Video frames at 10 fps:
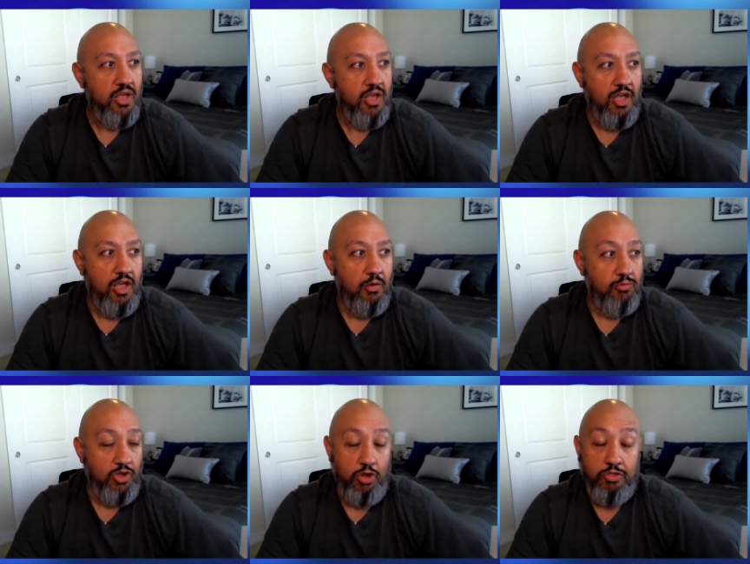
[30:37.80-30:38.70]

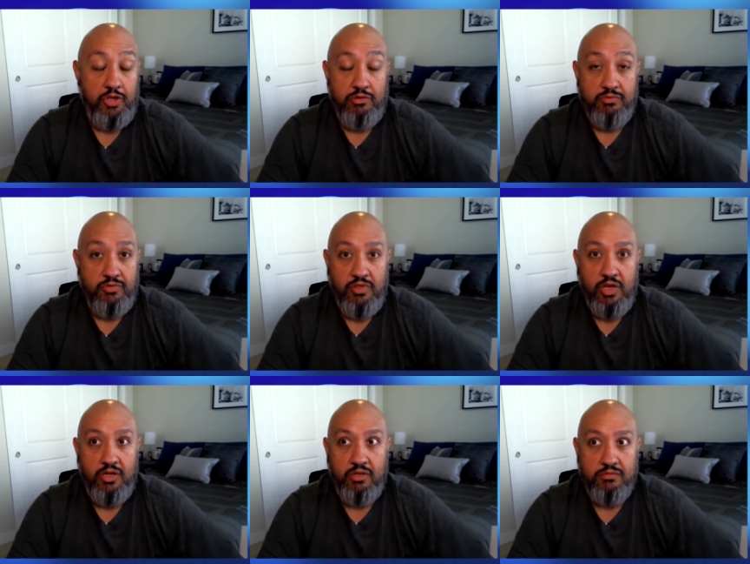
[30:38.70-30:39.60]

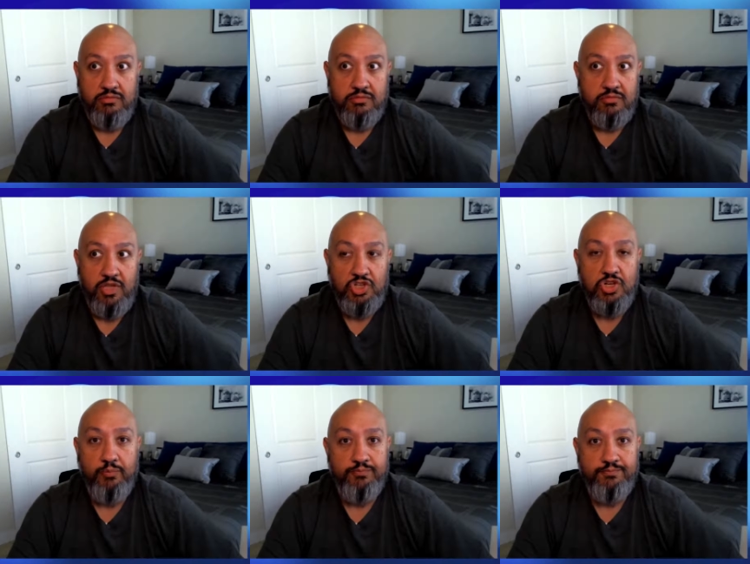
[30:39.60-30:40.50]
They
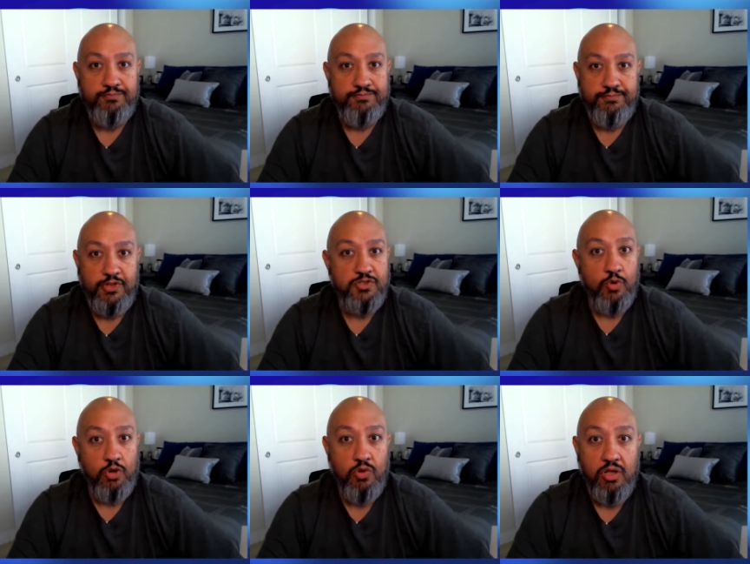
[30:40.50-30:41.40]
jump much
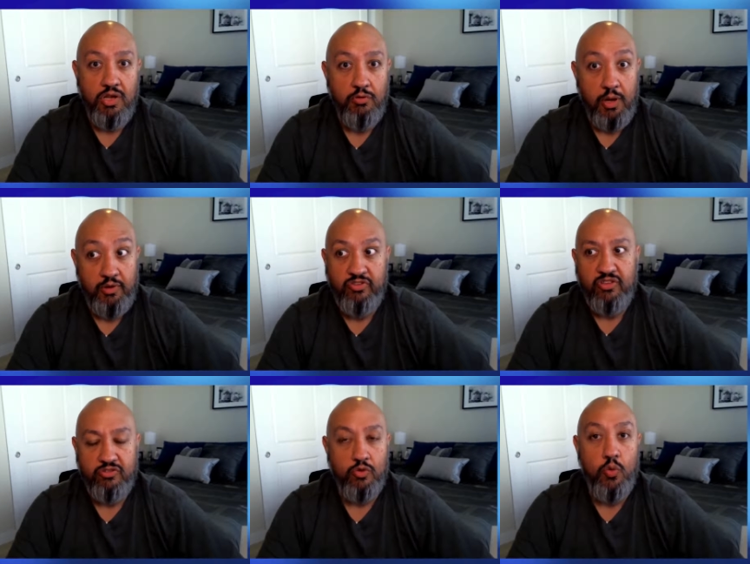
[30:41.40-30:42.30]
more quickly, right? Because
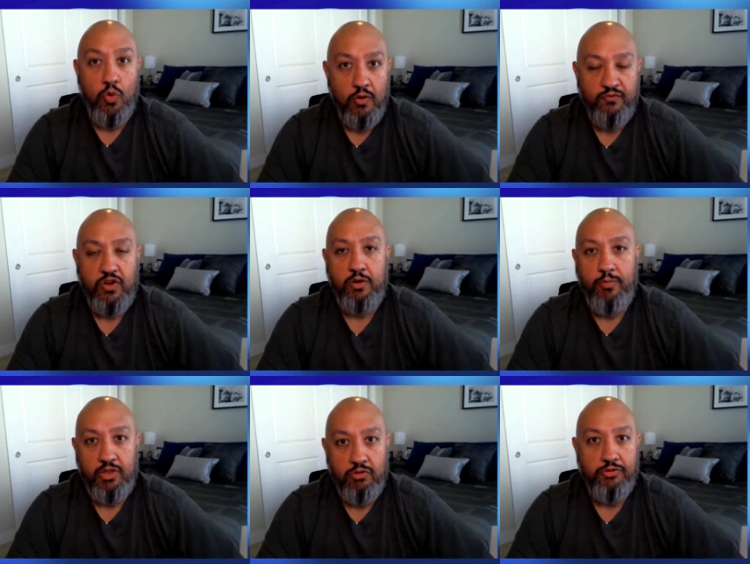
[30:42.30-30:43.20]
that's core
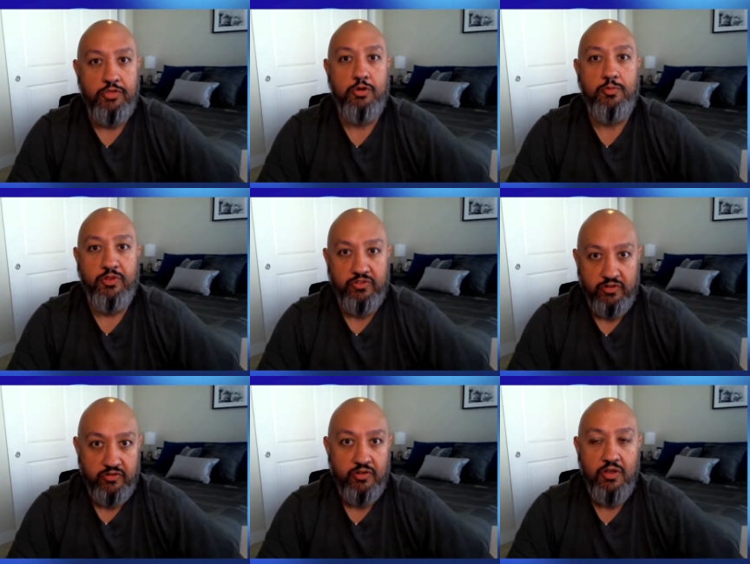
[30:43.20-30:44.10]
fundamental to their
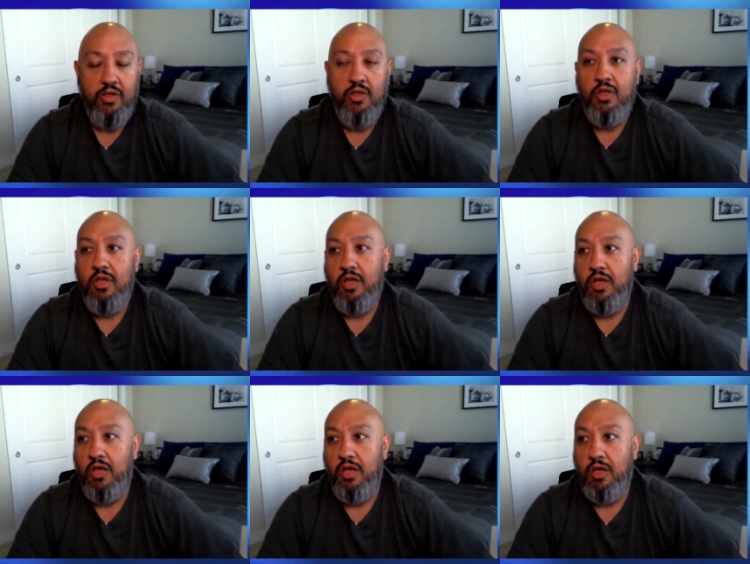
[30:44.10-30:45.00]
business,
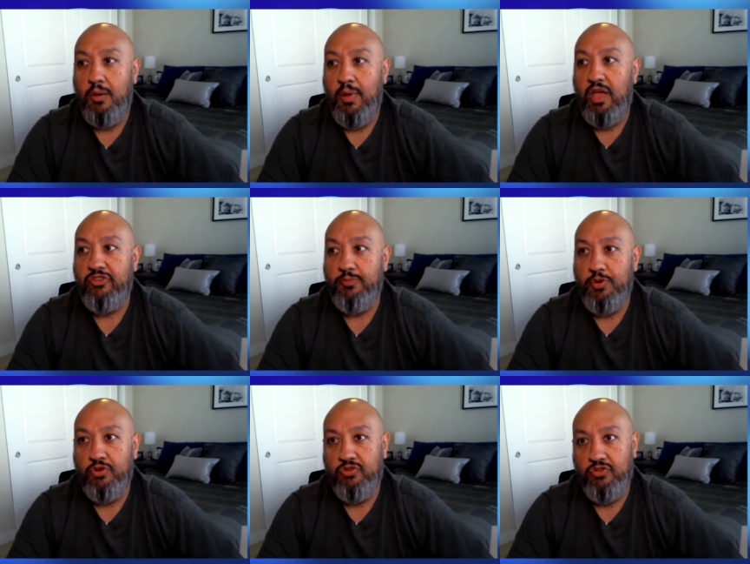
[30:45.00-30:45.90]
as
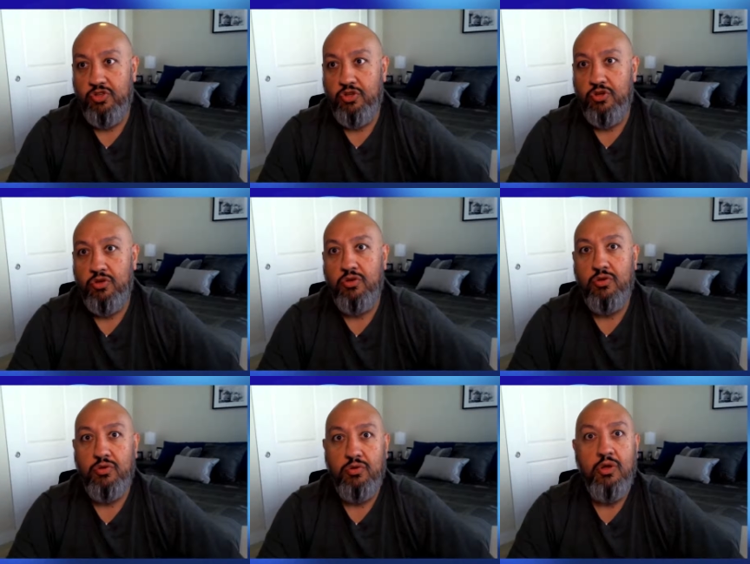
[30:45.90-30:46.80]
opposed
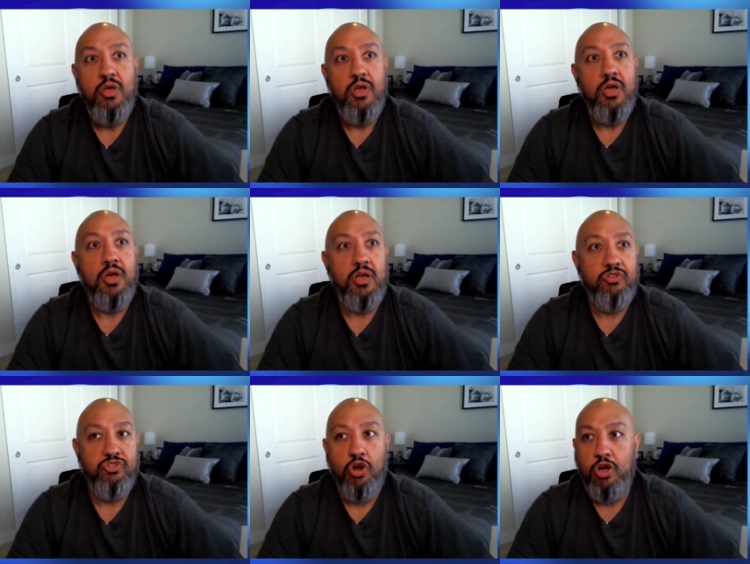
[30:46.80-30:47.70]
to
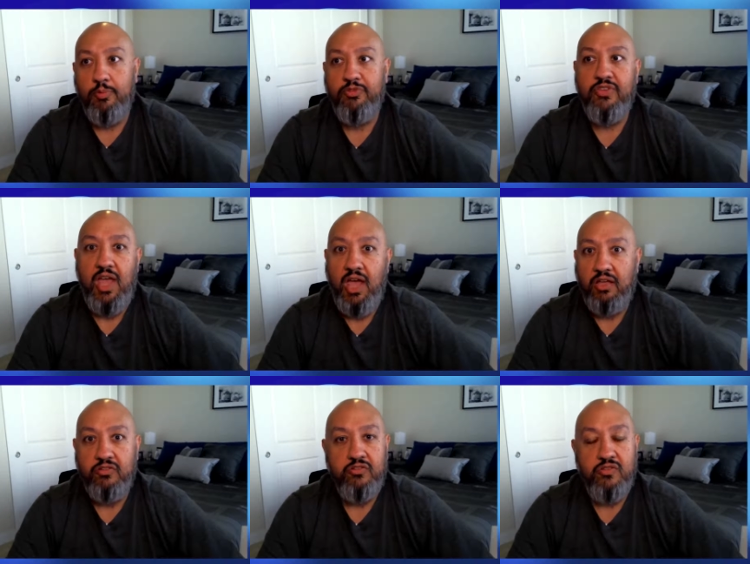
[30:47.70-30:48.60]
startup
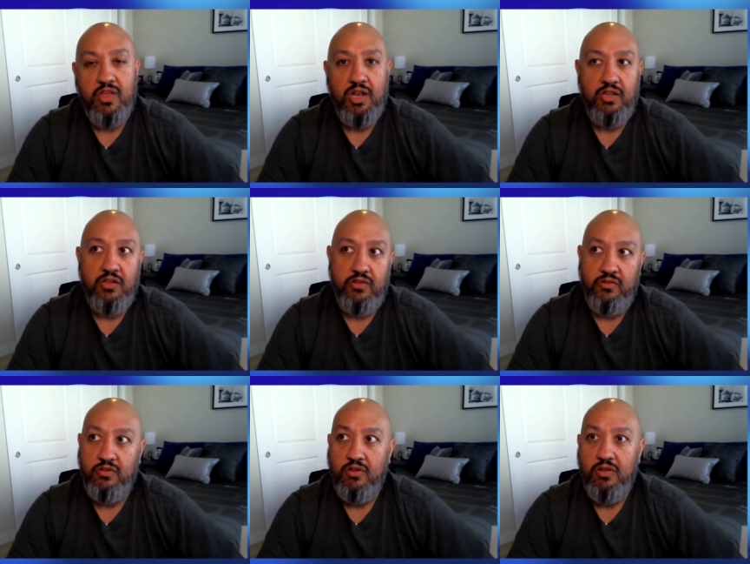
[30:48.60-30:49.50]
SaaS that
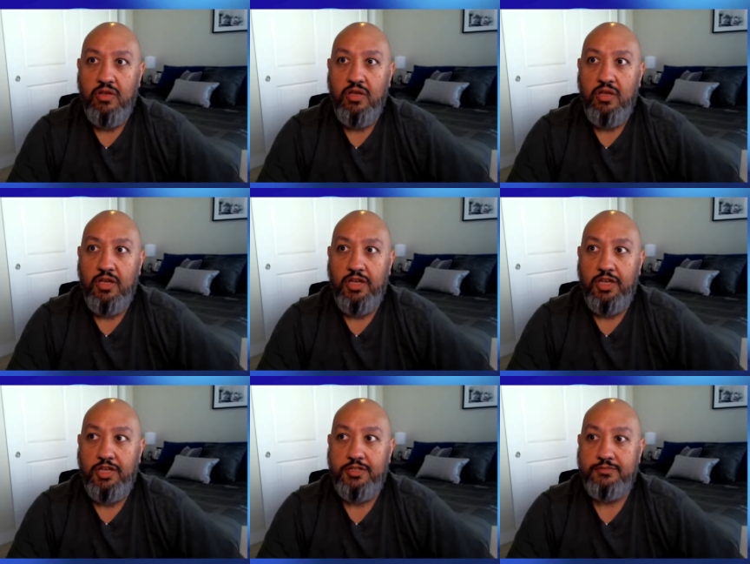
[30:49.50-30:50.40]
is.
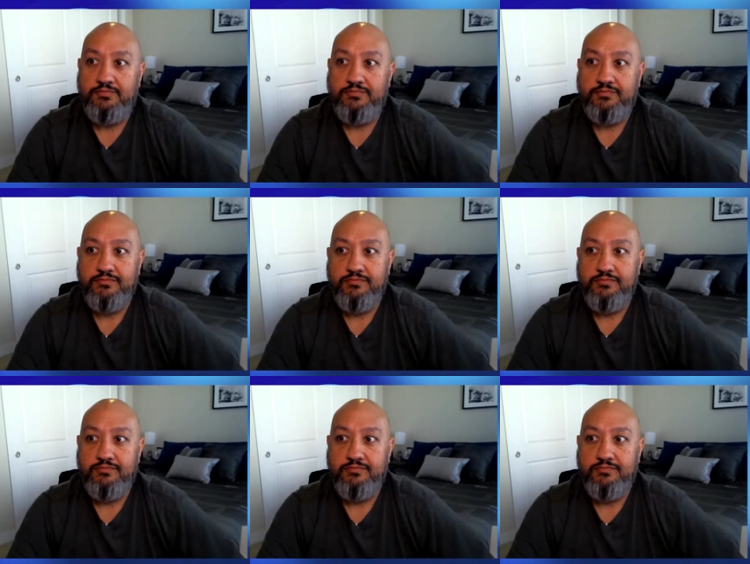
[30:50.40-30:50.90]
Um,